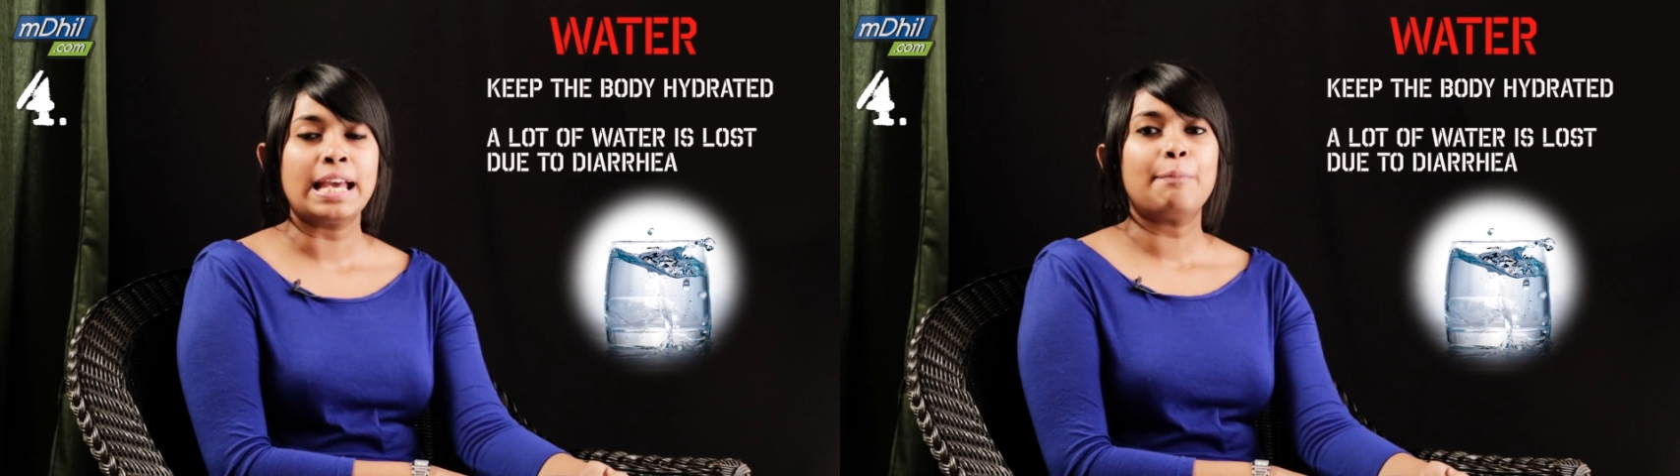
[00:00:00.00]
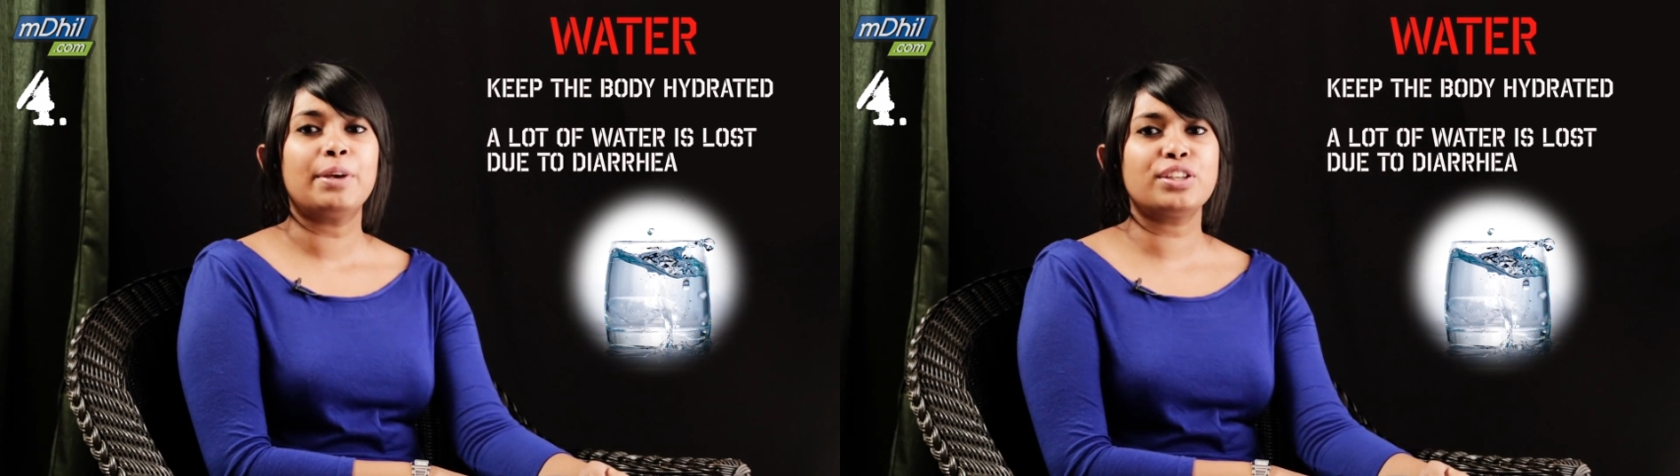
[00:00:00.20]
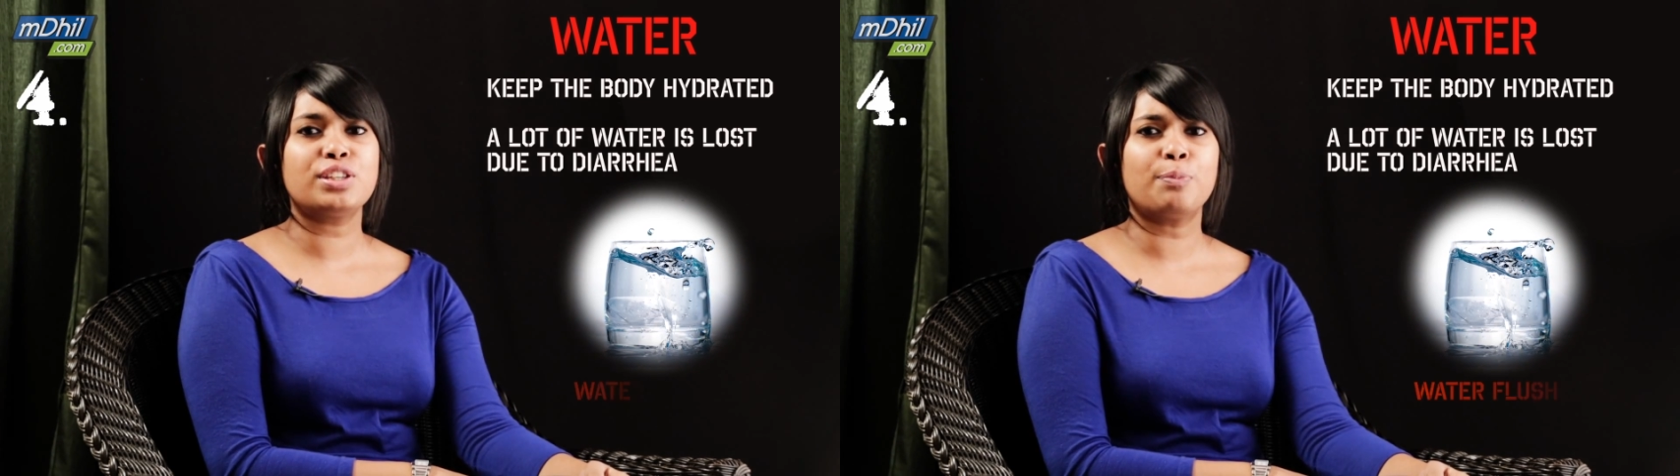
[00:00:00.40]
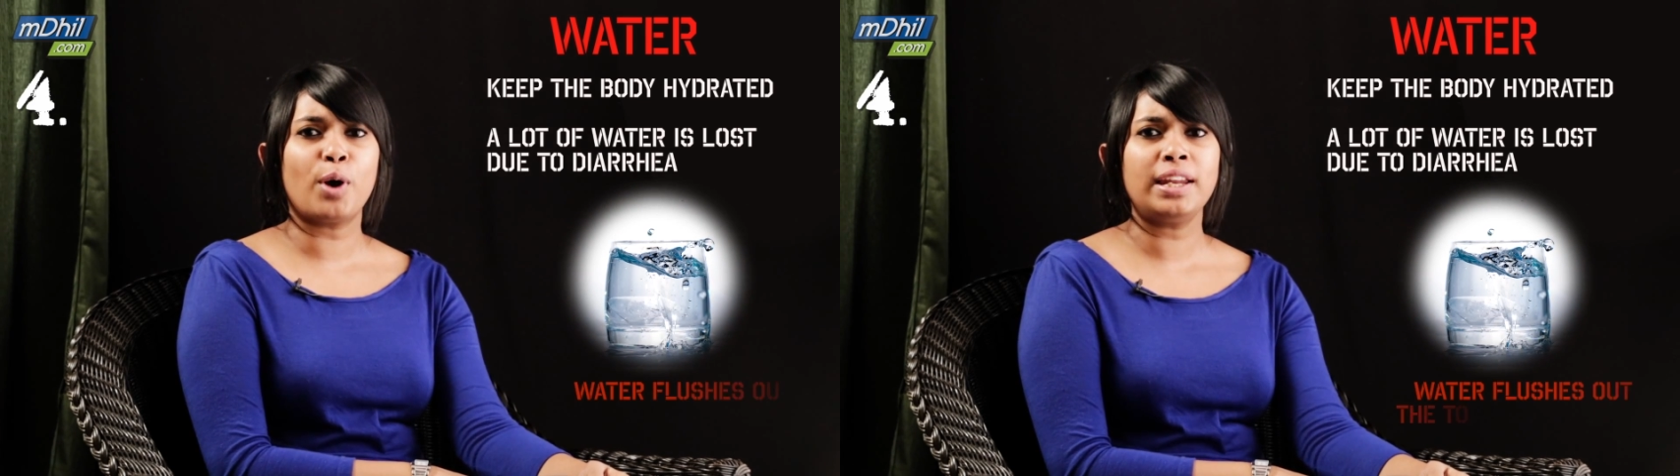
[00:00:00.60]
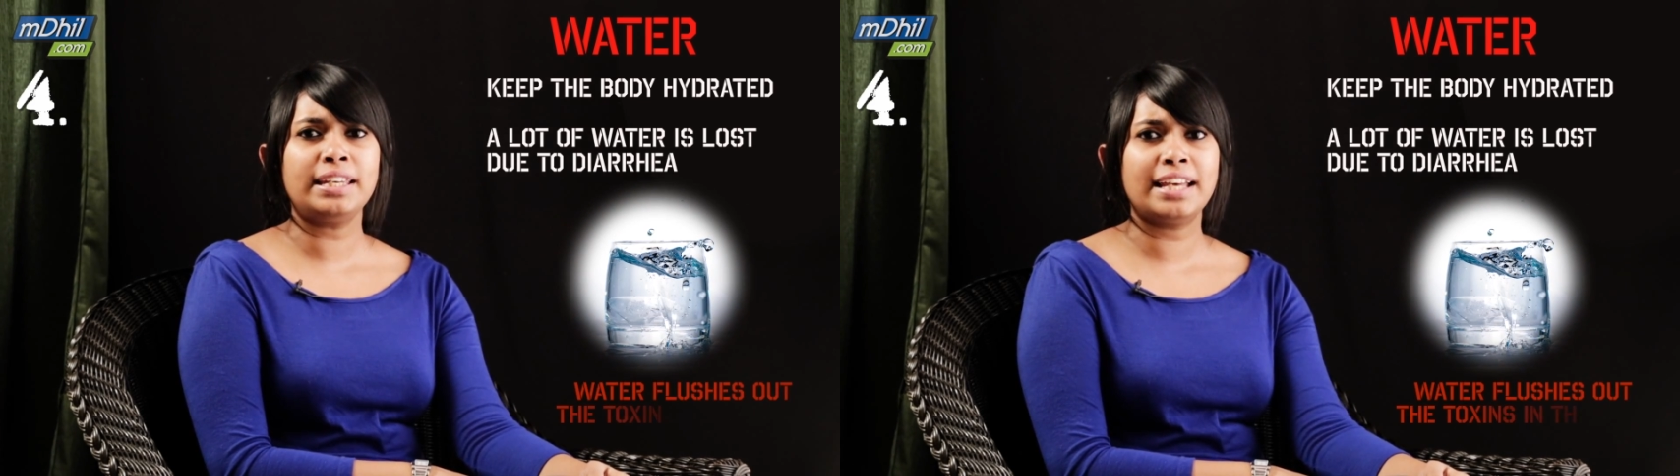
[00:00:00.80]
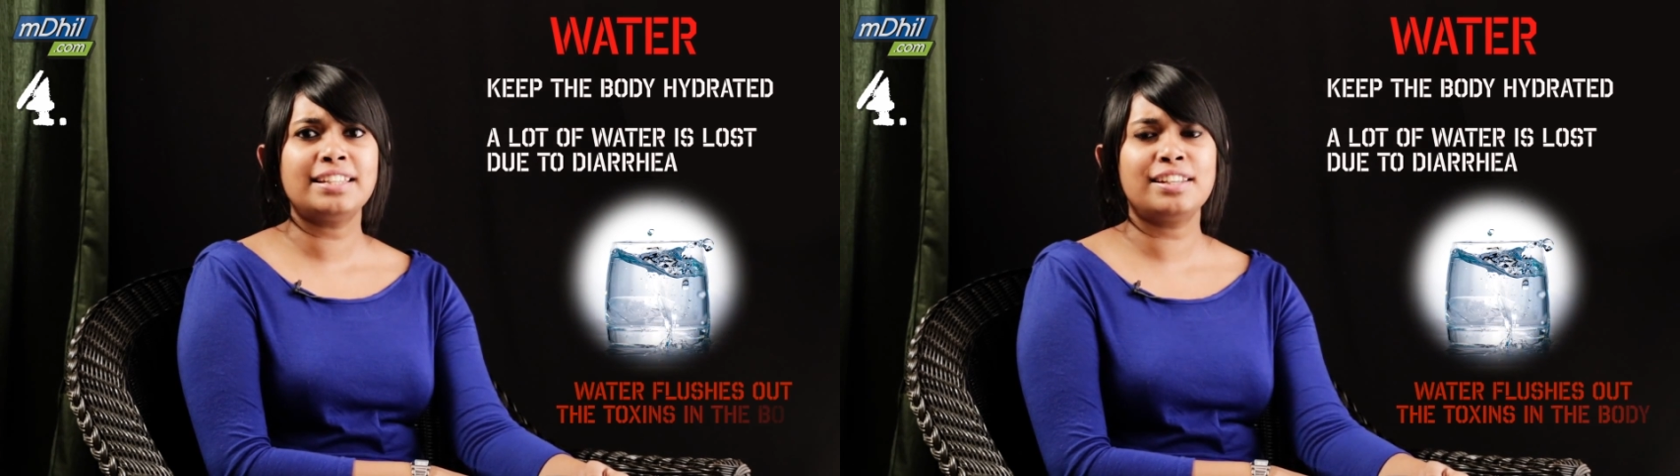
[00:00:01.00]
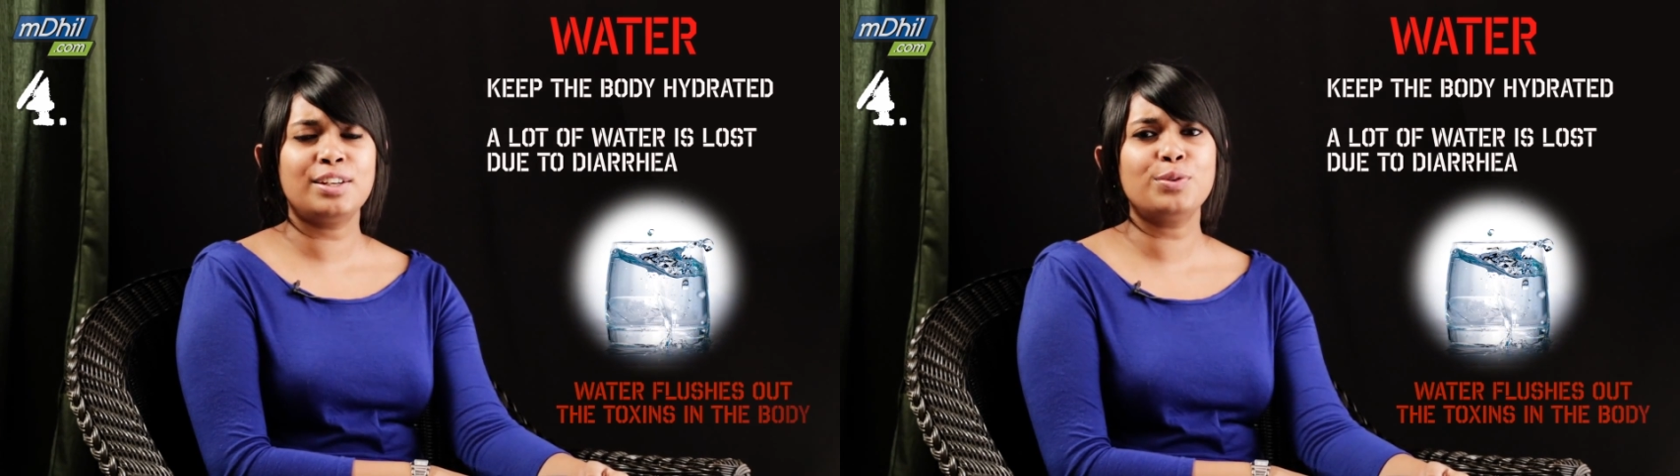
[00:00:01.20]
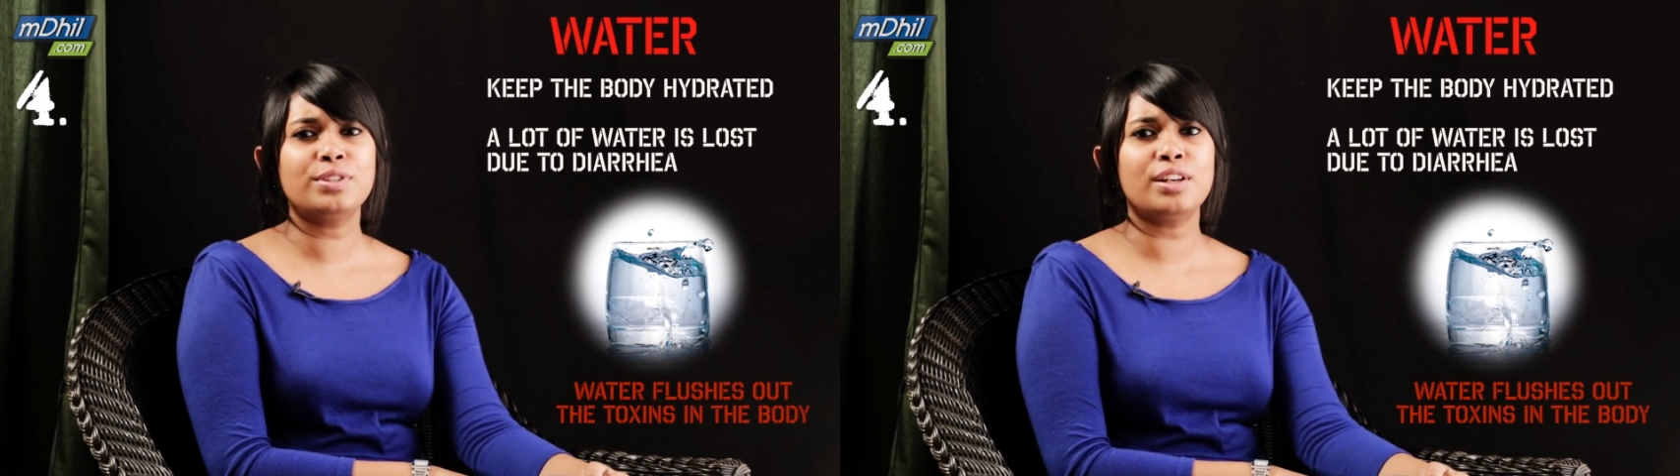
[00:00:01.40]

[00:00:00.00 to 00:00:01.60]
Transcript: because your body tends to lose a